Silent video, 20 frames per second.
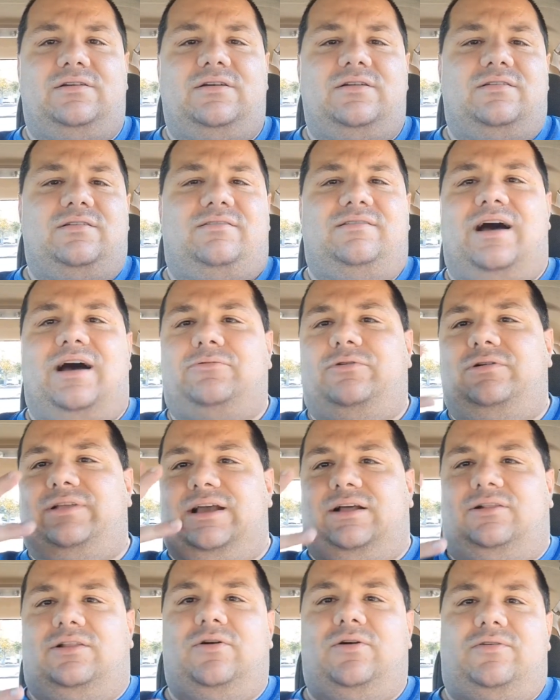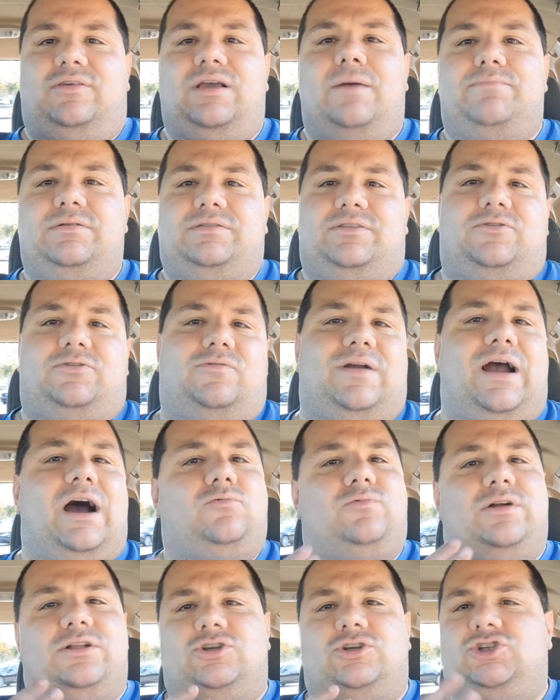It's not really close up, but the crowd
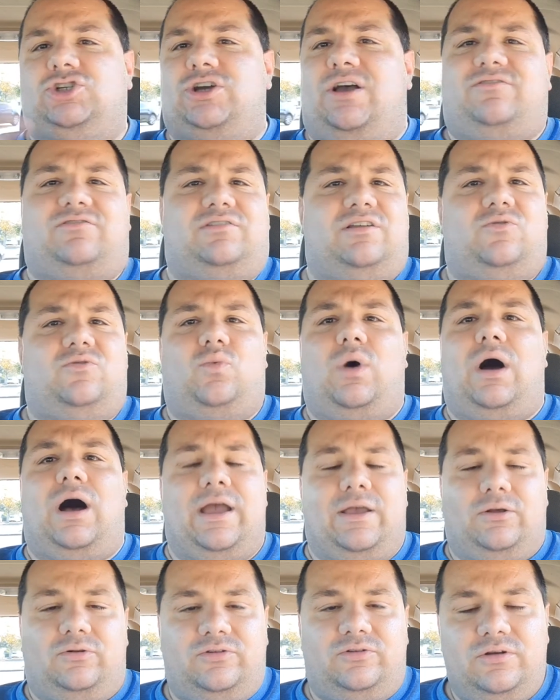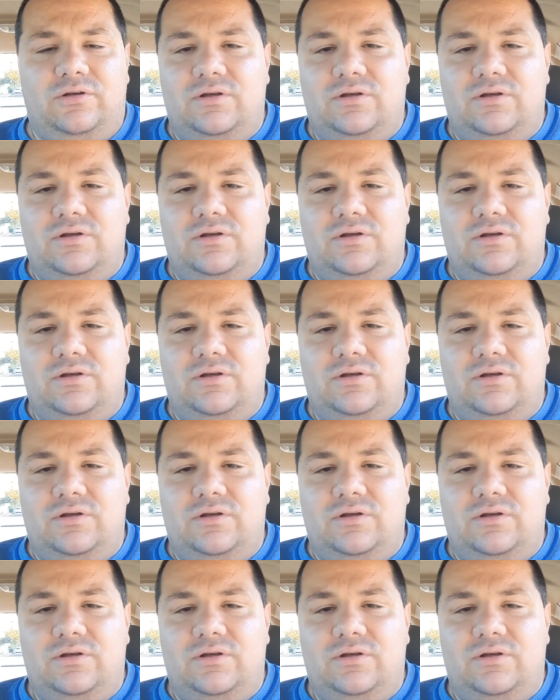went just as wild.